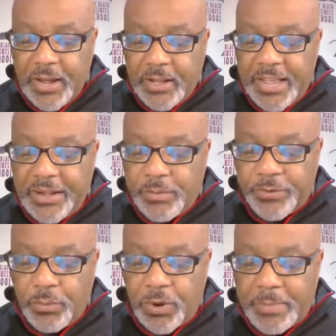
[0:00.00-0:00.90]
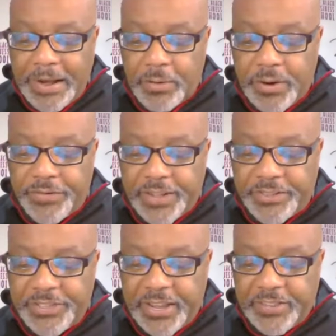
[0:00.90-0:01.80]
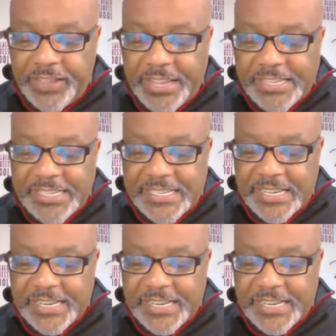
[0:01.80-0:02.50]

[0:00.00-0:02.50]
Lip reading: Clayton was warned by Grunfest that if the SEC